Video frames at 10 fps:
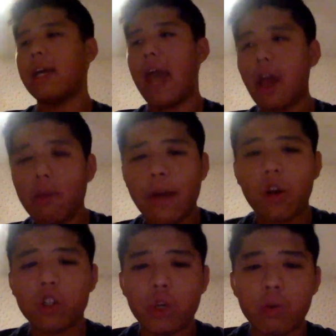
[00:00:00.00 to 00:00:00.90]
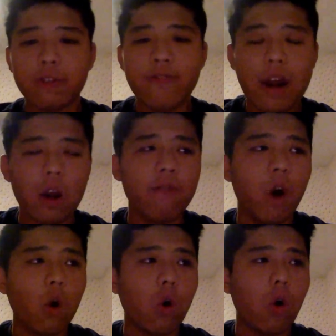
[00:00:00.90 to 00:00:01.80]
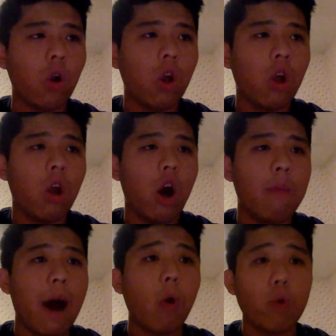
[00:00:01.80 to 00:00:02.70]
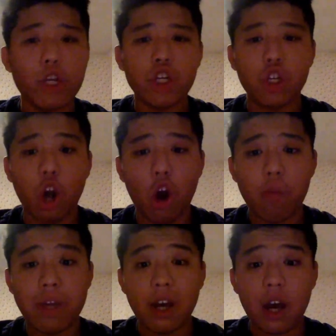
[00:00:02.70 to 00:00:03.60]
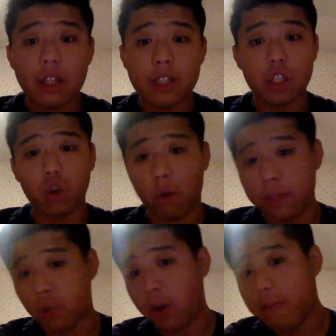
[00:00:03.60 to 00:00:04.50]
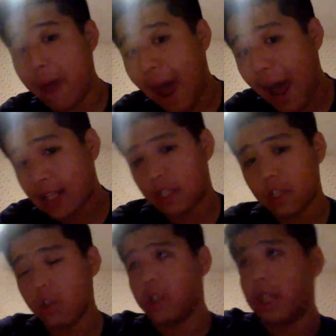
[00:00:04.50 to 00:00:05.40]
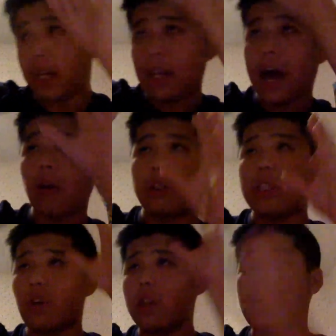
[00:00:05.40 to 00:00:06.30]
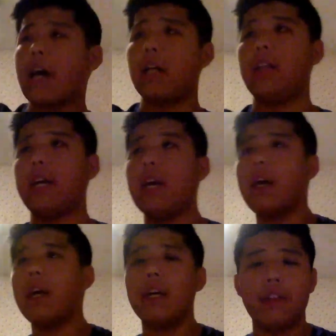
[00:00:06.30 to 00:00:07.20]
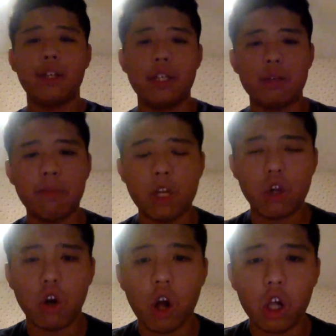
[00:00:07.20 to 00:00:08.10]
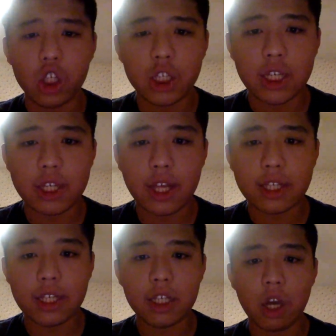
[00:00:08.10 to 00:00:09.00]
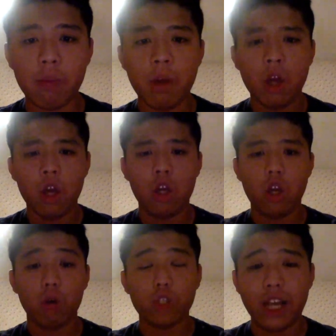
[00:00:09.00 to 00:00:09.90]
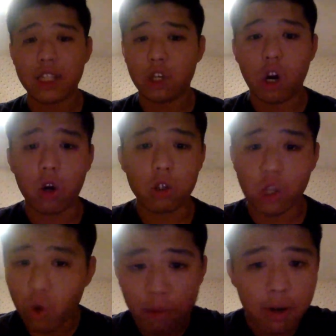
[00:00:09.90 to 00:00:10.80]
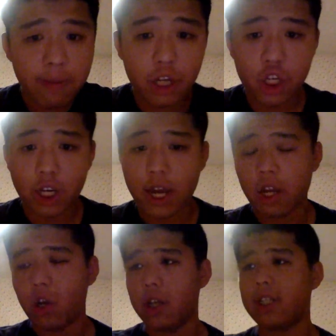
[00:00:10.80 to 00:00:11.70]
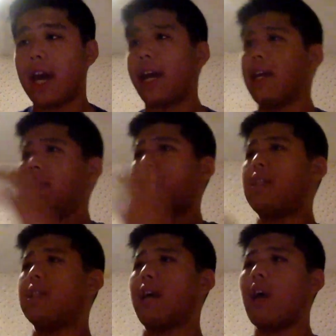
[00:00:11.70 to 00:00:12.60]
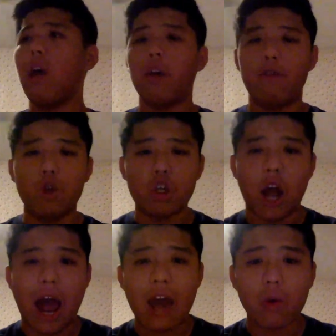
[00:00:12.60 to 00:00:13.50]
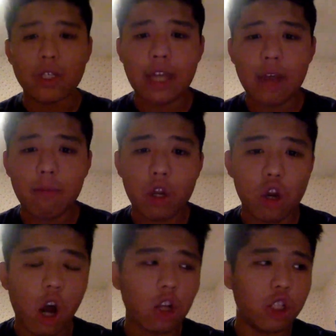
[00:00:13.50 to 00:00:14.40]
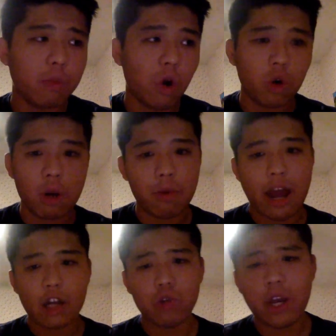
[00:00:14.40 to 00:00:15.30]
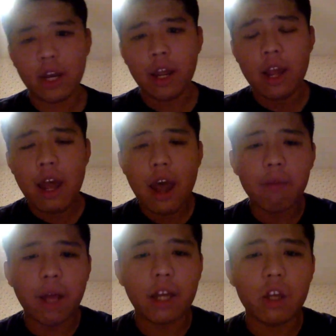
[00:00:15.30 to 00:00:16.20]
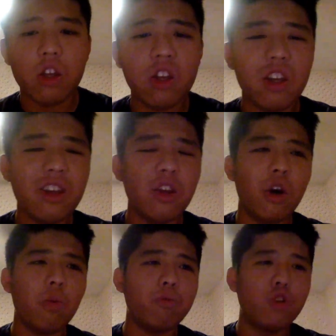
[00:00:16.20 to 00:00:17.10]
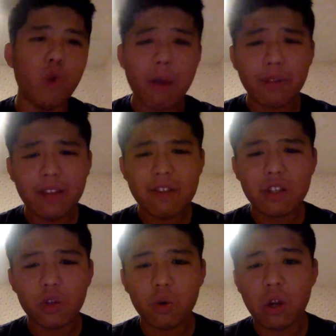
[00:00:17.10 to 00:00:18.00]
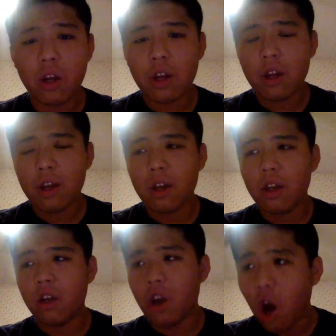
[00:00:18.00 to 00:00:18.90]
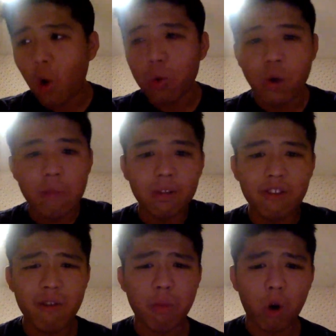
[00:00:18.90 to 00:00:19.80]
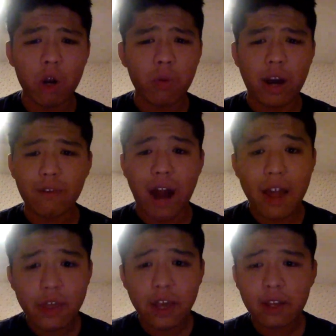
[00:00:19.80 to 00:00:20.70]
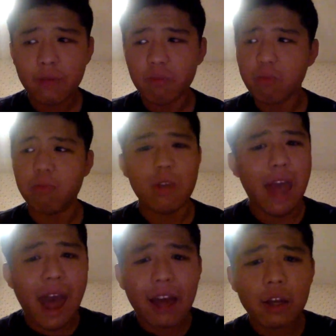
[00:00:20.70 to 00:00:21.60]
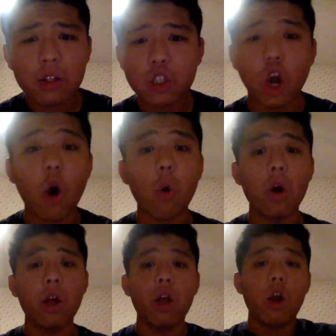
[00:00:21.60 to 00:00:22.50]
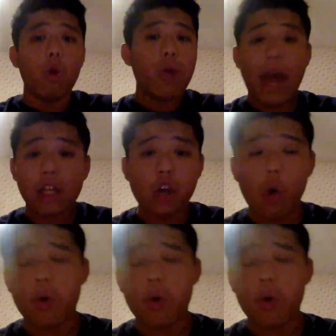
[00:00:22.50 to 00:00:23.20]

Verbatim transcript: Caleb Anderson was very vocal about we should go because the storm has already passed us. You see the clouds. He started talking like he thinks he's a meteorologist. He thinks he's some, you know, Jason Carlson, who I'm going to mention again here in a second. He thinks he's like future Iowa State meteorology program graduate. And I'm like, you know, do I believe this dude? No. Do I believe him more than whatever I think? Yeah. So we had to go